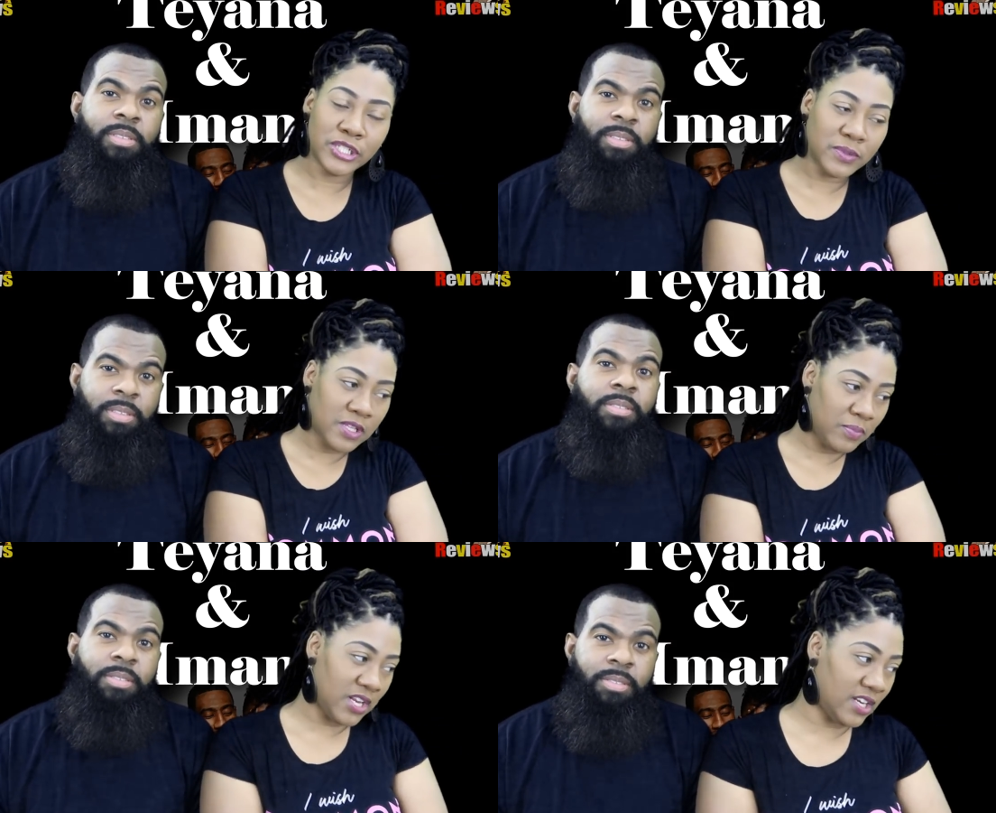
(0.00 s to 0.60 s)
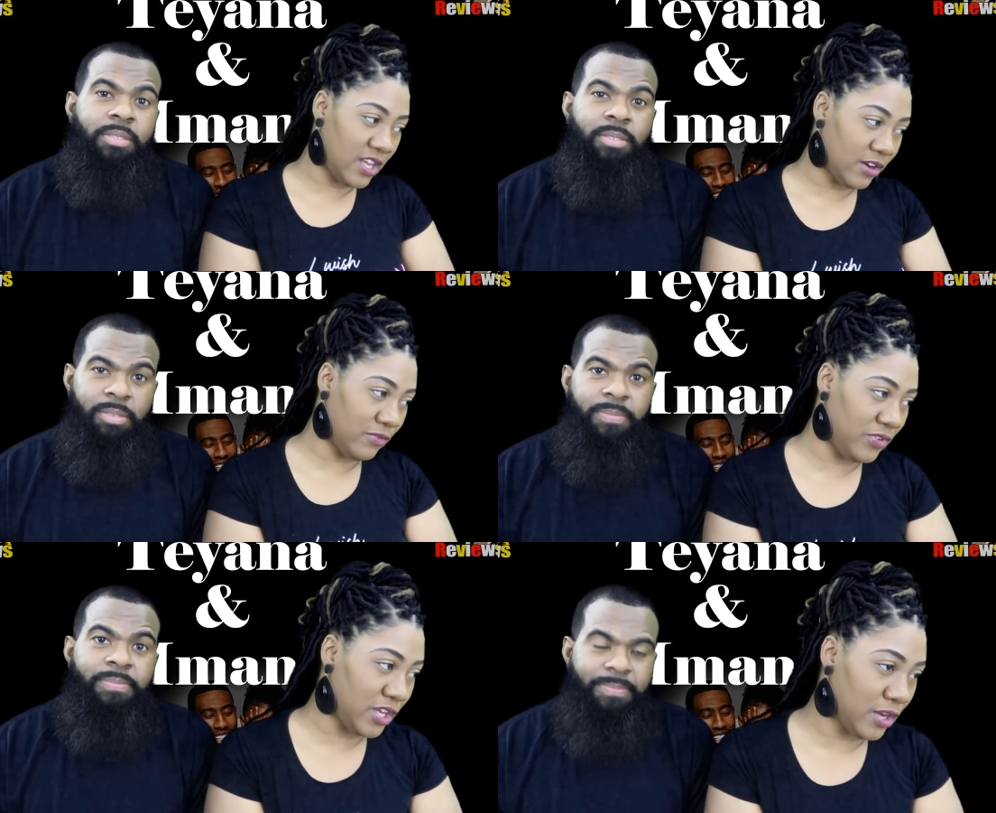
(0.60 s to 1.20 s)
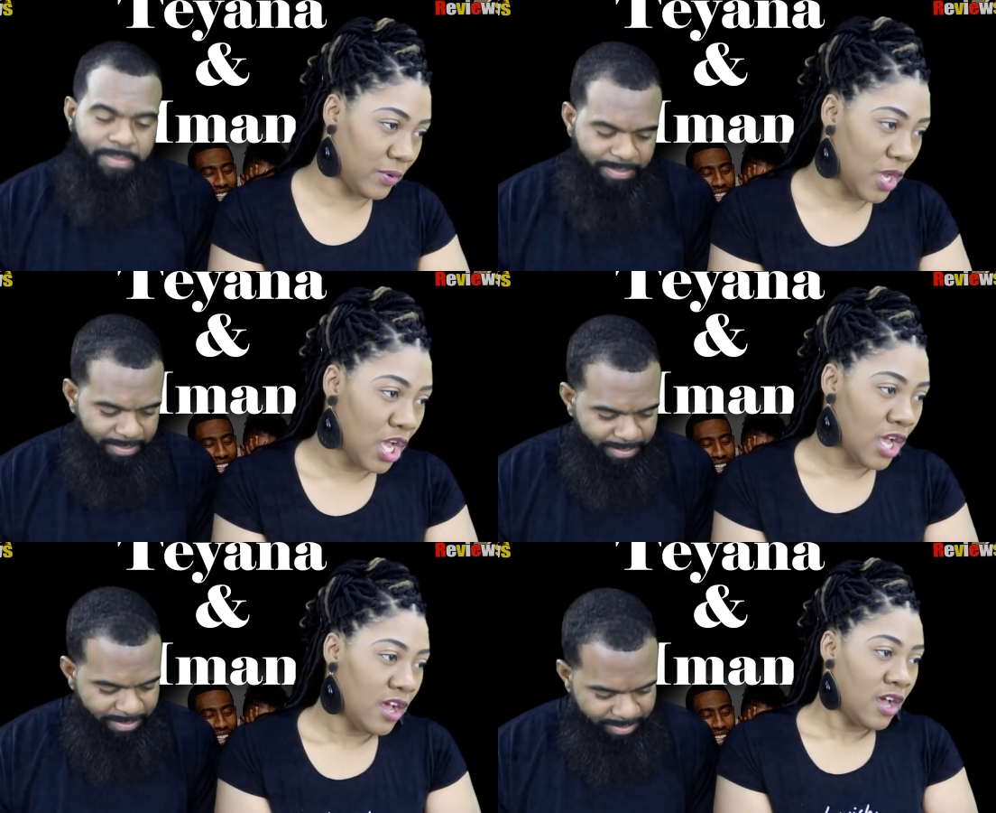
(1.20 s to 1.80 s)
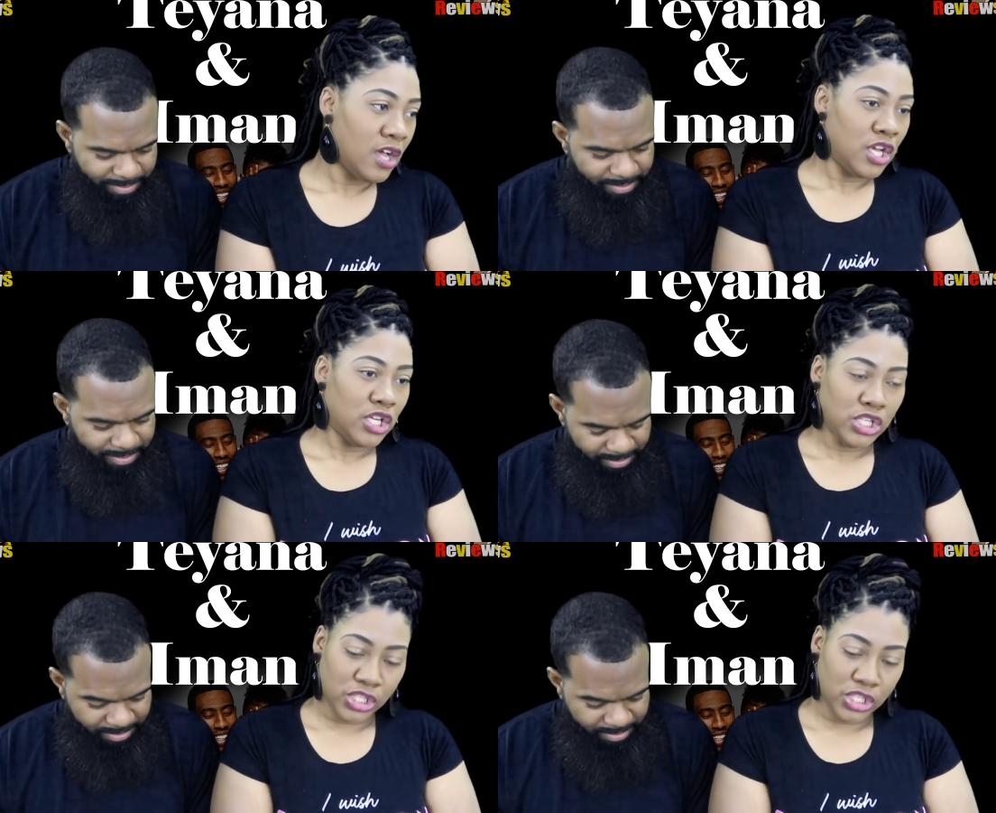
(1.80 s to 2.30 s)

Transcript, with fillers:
Speaker 1: when she was up in that daggone video, mm -hmm.